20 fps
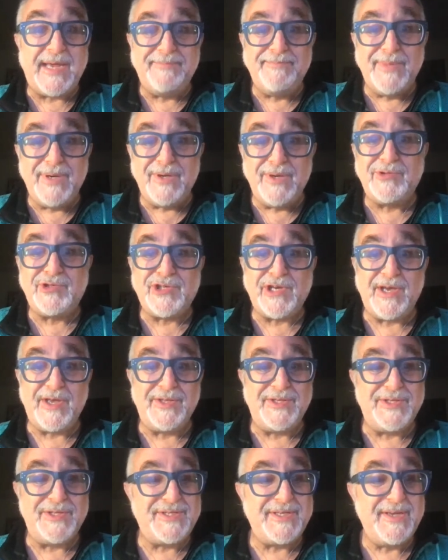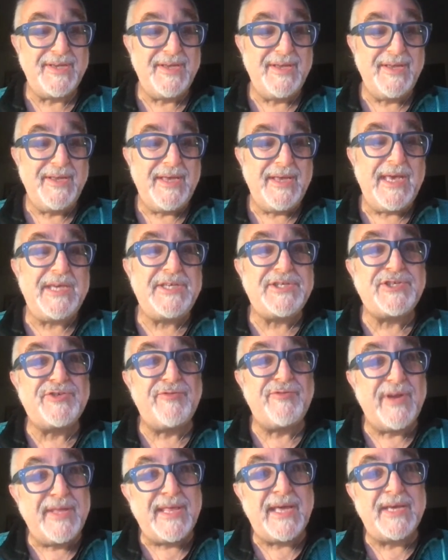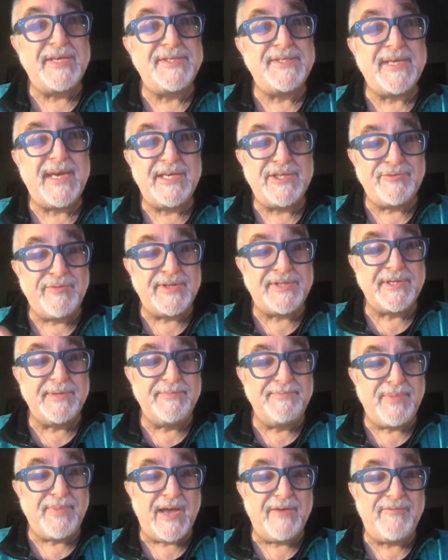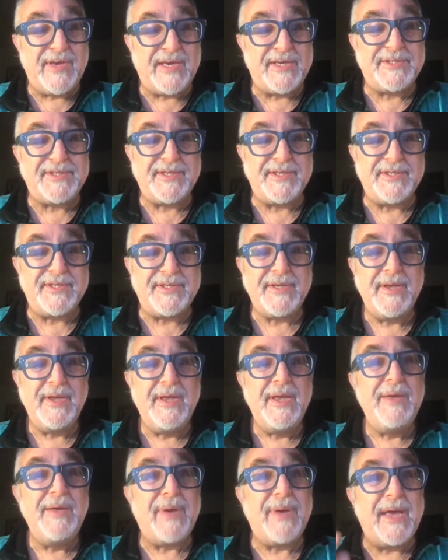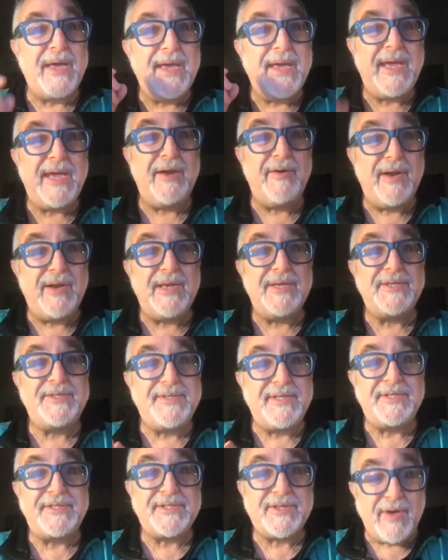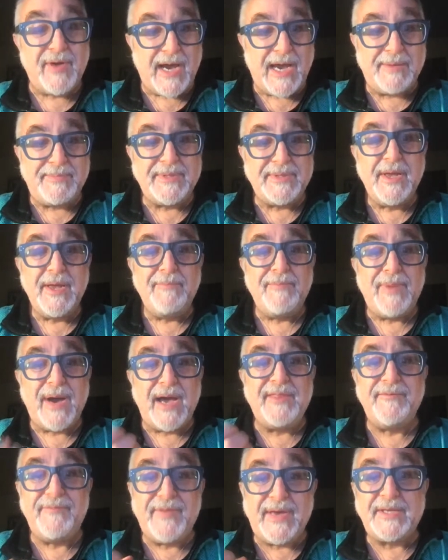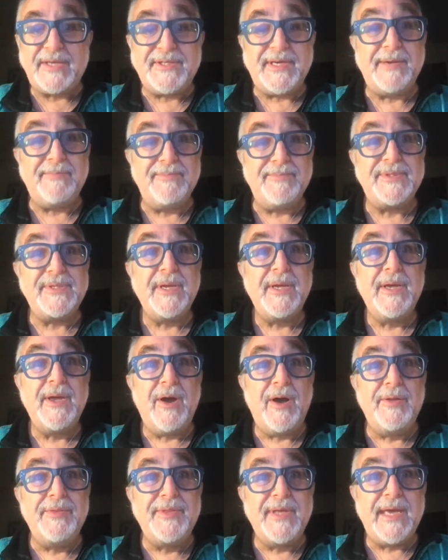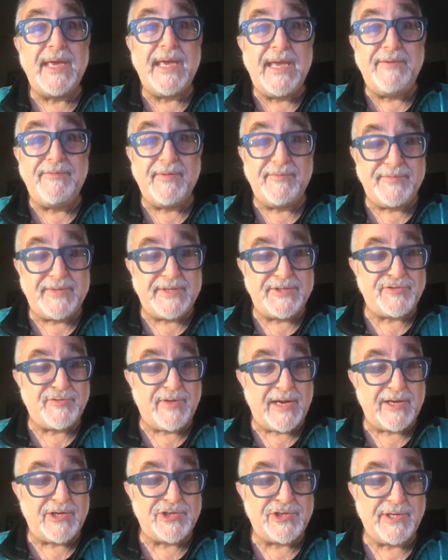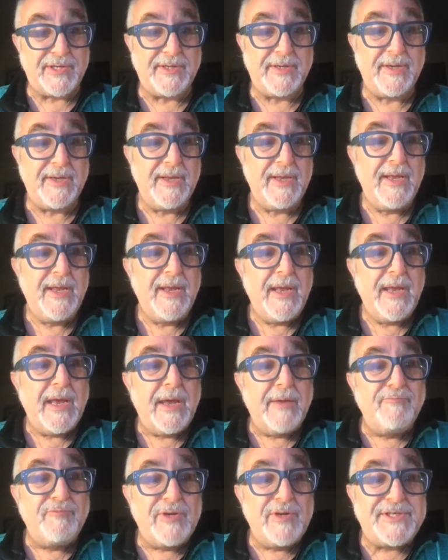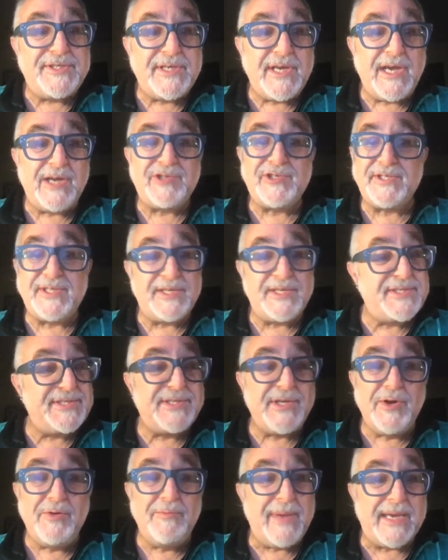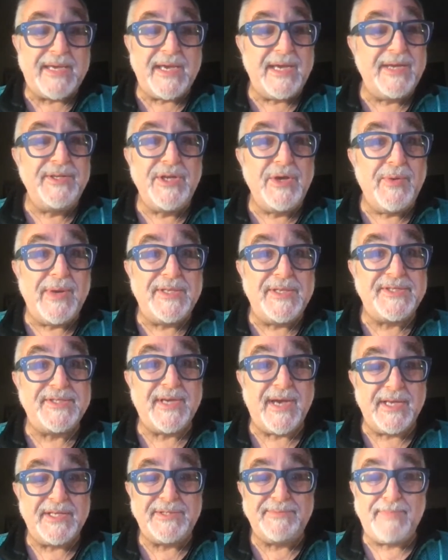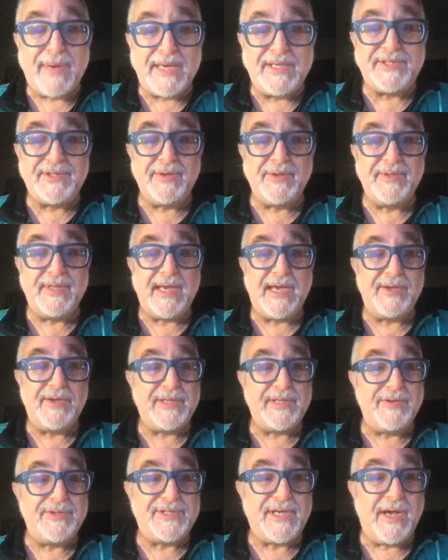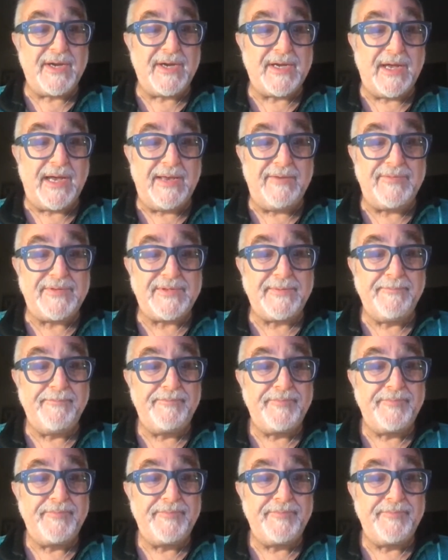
and milk churns. History, they say, is written by victors, but here it is described by the victims on the eve of destruction. Researchers are still making new insights based on those archives.